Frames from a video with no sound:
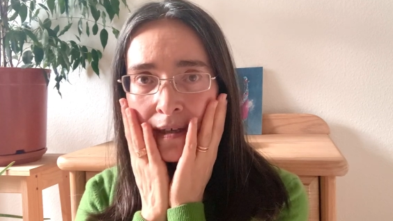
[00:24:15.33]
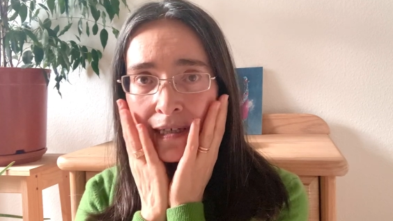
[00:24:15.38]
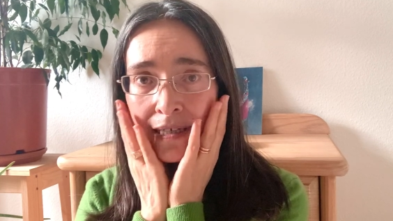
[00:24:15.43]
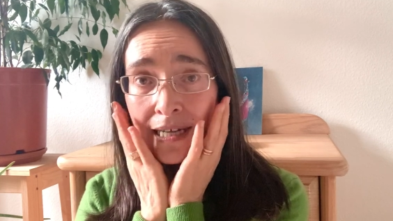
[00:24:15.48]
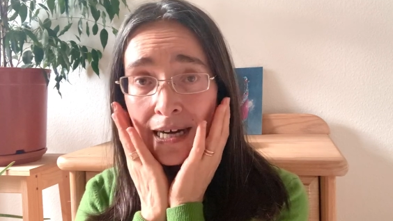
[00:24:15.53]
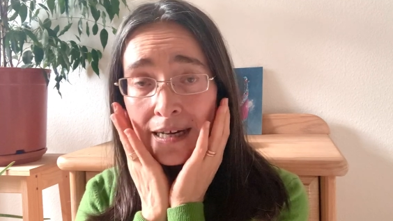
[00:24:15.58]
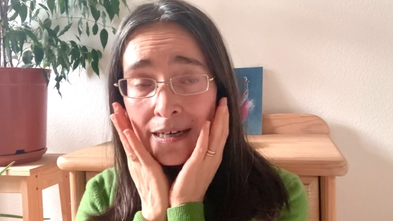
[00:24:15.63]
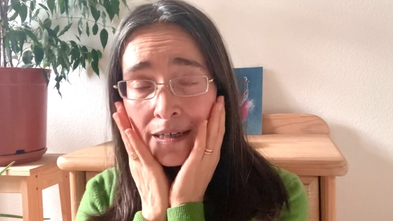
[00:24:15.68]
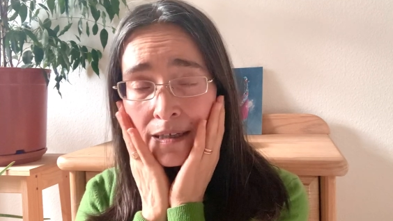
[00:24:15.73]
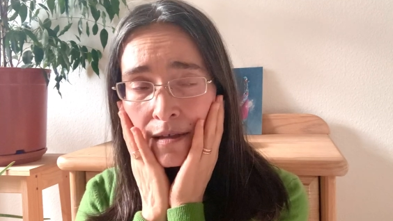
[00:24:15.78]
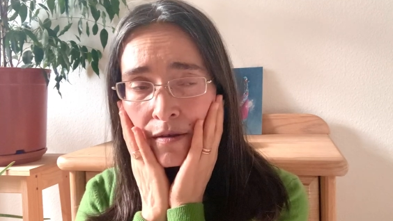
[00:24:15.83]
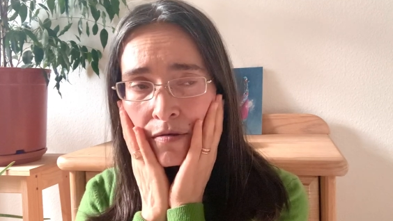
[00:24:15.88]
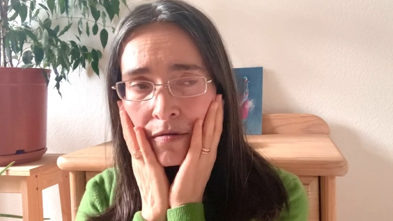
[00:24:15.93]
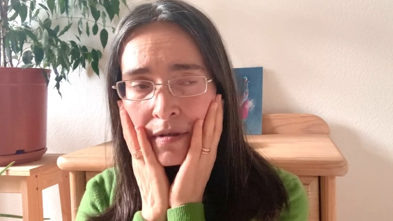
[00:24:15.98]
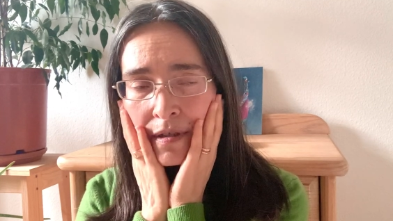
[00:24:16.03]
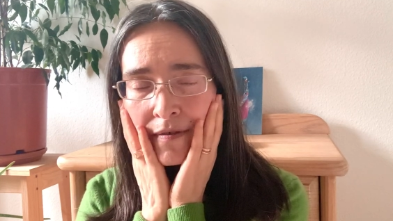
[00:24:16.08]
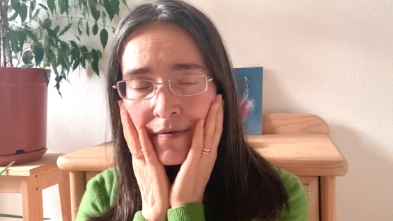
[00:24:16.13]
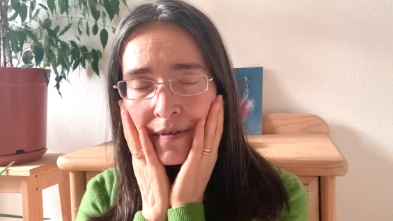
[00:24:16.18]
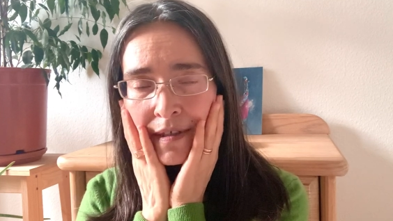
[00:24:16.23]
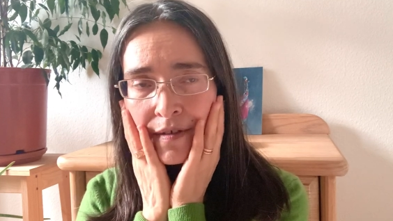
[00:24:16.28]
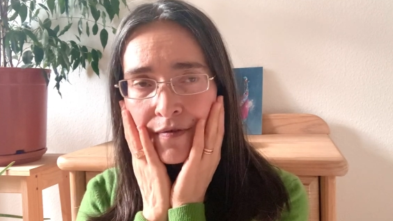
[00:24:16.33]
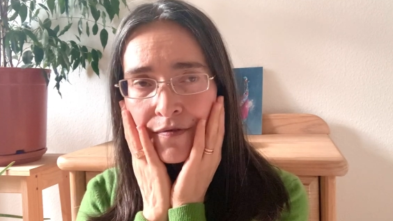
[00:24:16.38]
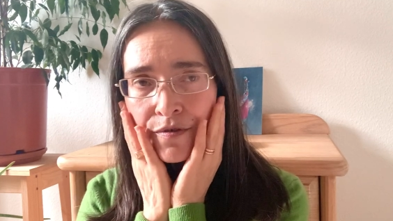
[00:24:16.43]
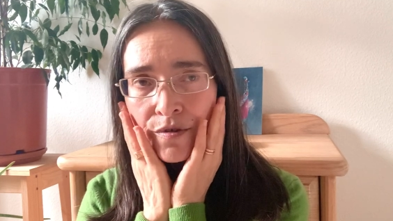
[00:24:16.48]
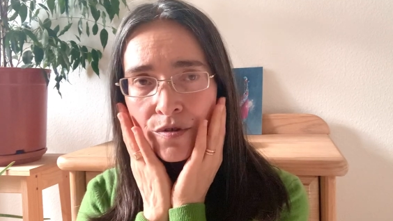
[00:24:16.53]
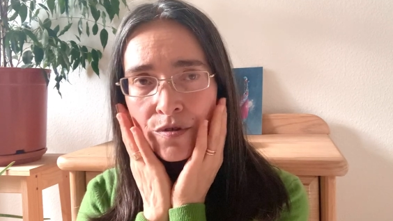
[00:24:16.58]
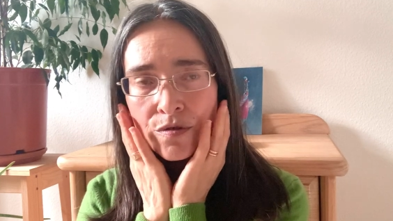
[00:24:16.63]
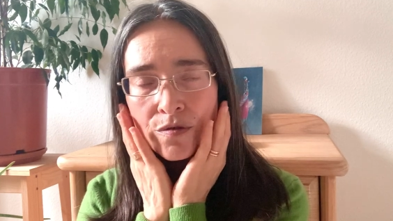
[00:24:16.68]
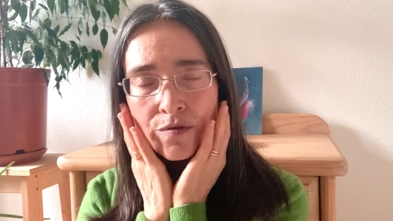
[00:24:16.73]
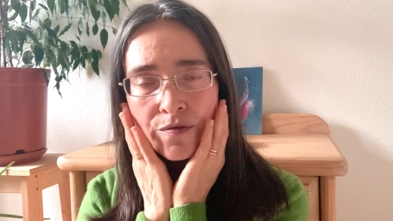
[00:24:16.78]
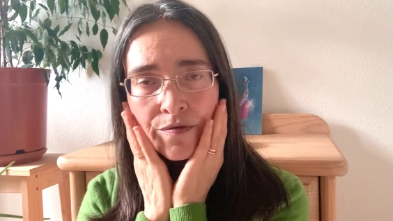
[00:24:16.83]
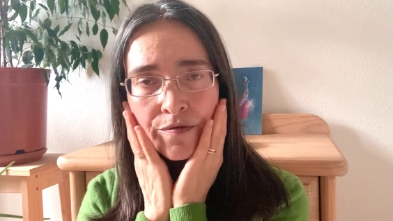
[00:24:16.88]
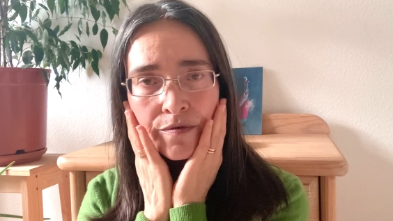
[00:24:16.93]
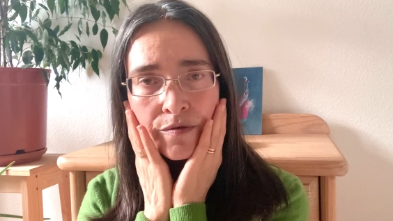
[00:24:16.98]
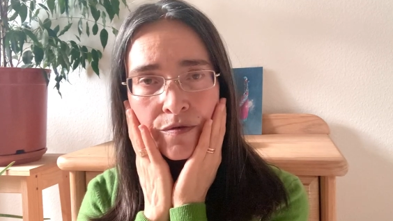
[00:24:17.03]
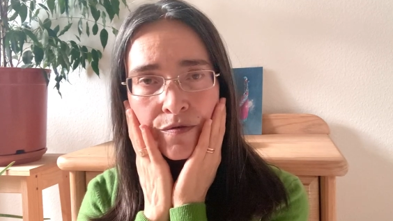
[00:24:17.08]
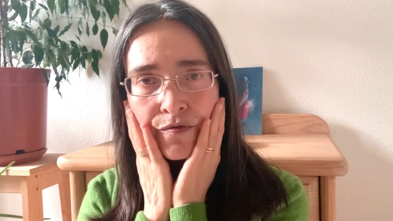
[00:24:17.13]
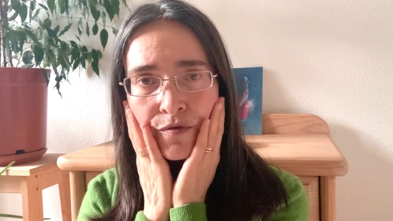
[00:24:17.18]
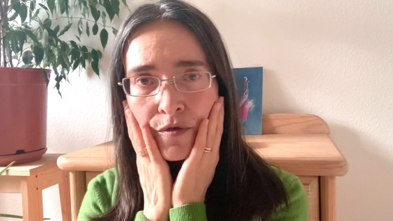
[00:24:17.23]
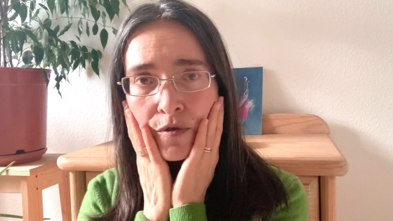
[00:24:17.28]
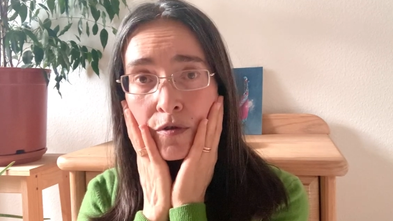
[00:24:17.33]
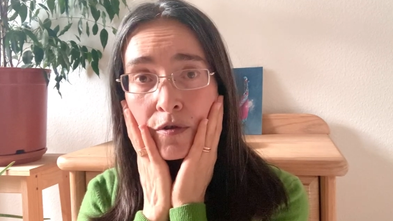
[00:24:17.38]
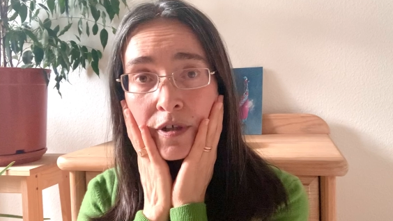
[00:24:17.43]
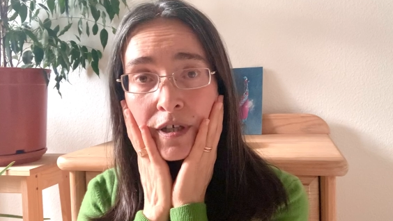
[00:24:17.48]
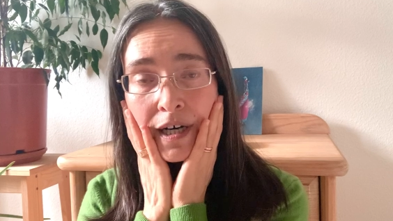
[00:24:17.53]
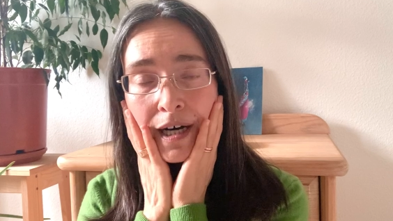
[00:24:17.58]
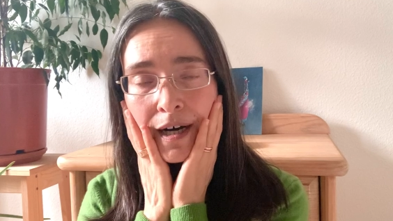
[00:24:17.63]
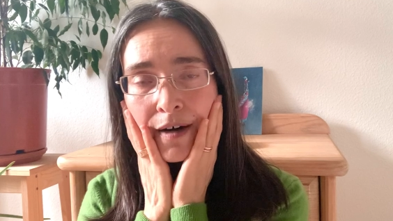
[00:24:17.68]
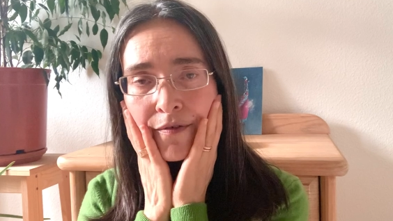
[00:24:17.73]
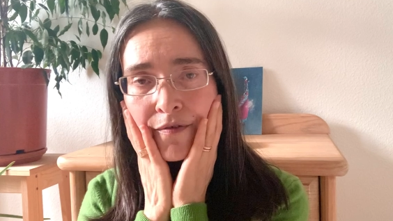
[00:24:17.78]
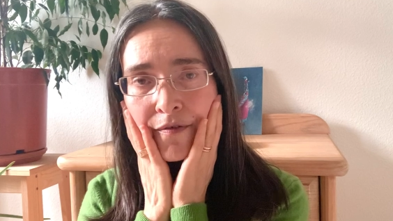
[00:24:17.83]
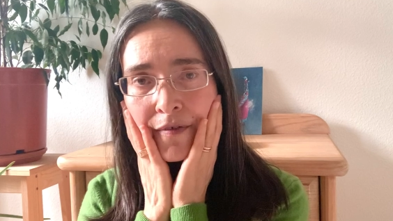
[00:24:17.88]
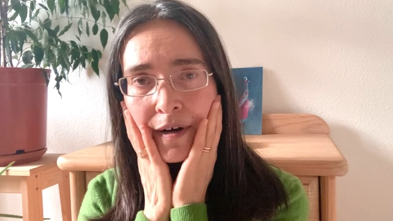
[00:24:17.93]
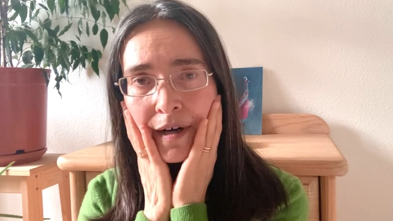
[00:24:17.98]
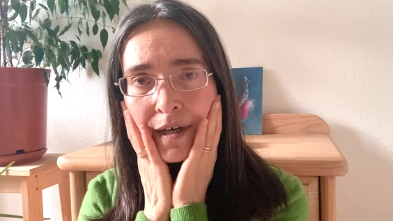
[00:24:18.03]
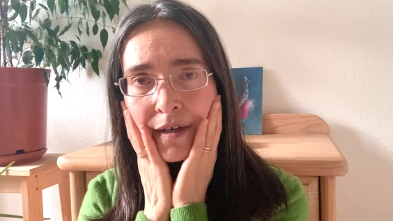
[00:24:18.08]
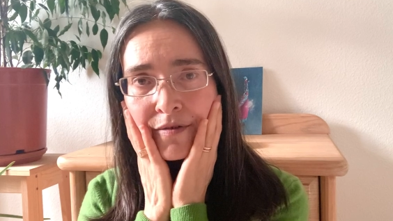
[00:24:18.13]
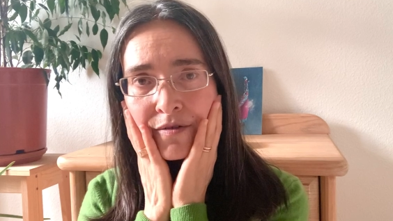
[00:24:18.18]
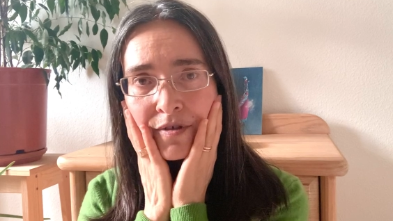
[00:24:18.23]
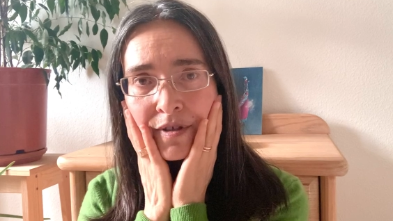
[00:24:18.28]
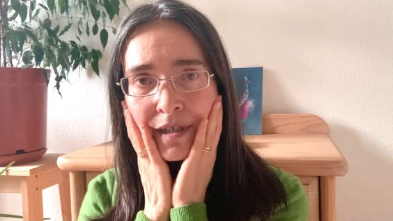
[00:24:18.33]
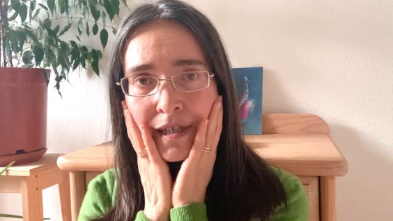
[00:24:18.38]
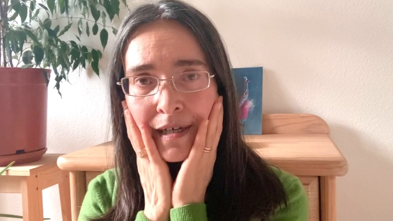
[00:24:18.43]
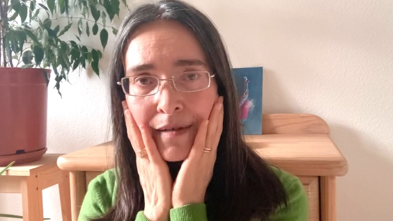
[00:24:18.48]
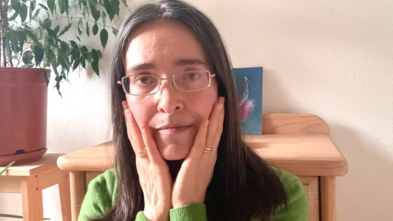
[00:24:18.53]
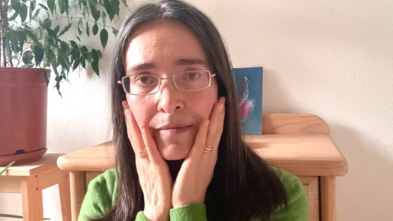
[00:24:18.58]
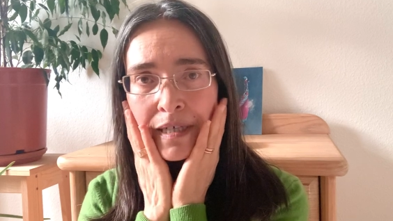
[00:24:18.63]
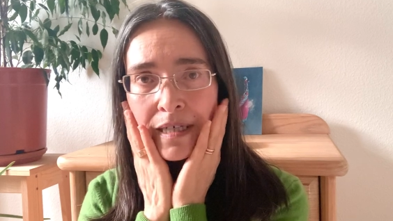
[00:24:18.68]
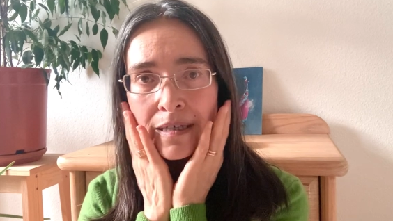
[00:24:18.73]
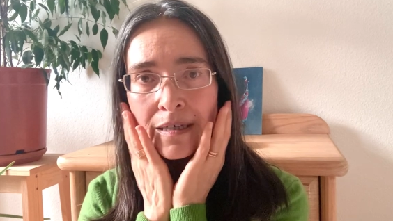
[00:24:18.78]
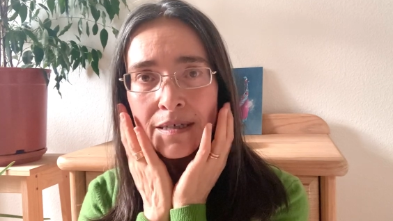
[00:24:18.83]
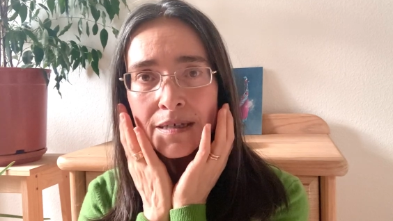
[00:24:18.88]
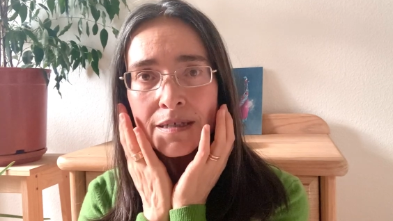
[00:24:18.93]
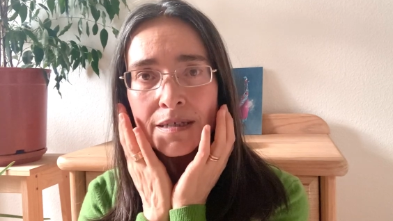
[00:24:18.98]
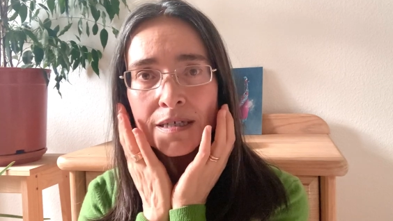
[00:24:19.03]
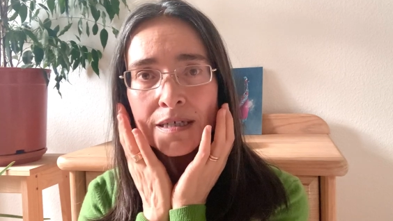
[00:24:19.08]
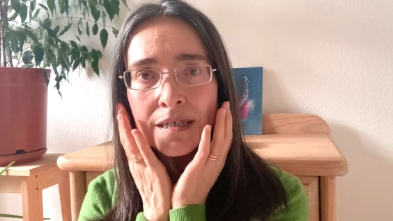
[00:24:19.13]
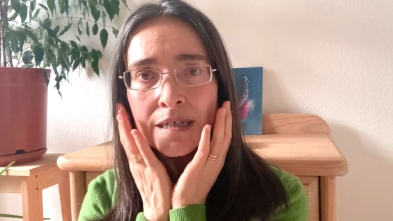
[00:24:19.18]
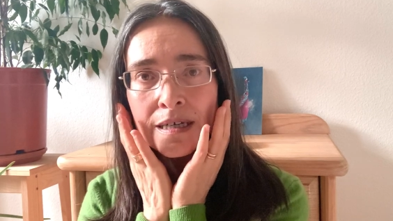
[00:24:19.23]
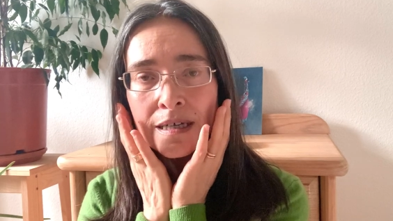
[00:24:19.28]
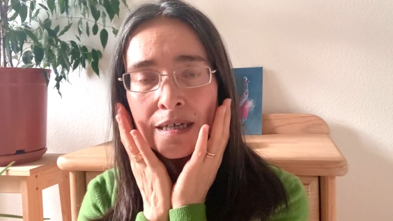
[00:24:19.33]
That alone, even if you do, if we only have 5 to 10 minutes,